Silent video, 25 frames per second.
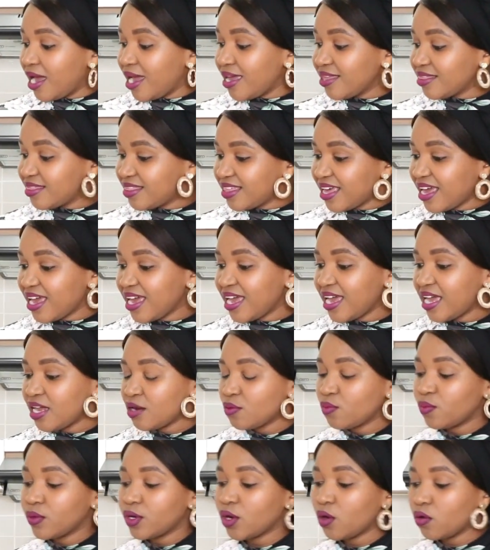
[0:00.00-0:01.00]
And
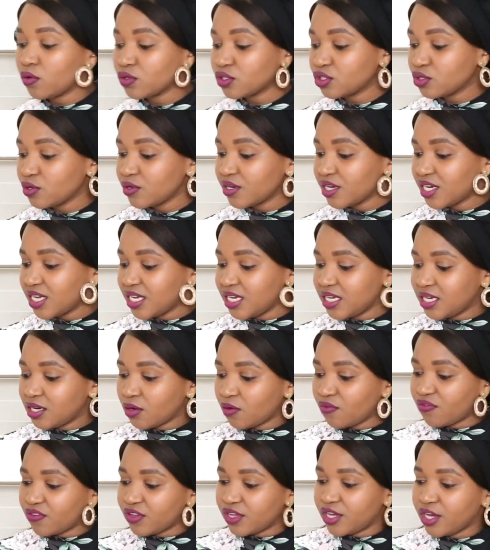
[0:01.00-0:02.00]
then we also need
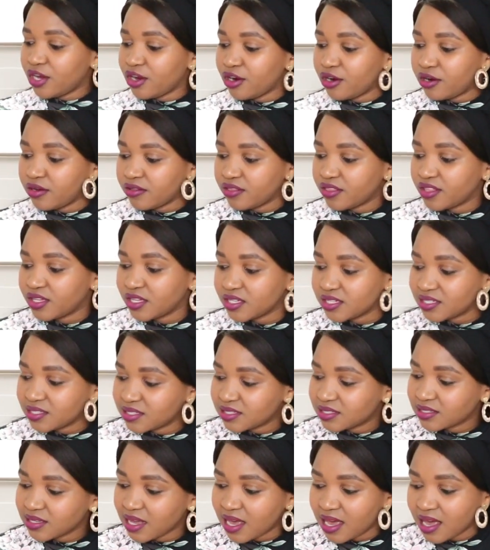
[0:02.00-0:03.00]
over here
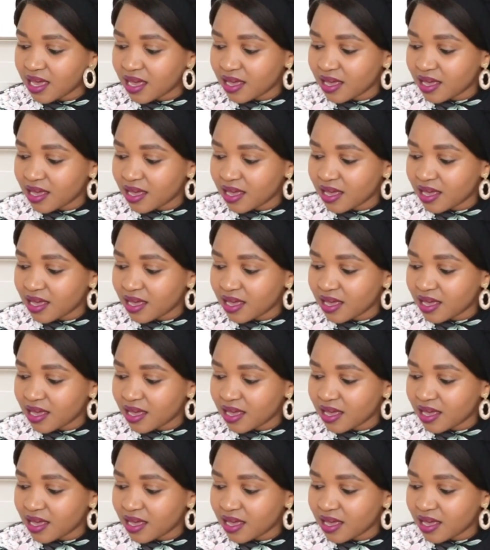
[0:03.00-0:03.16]
this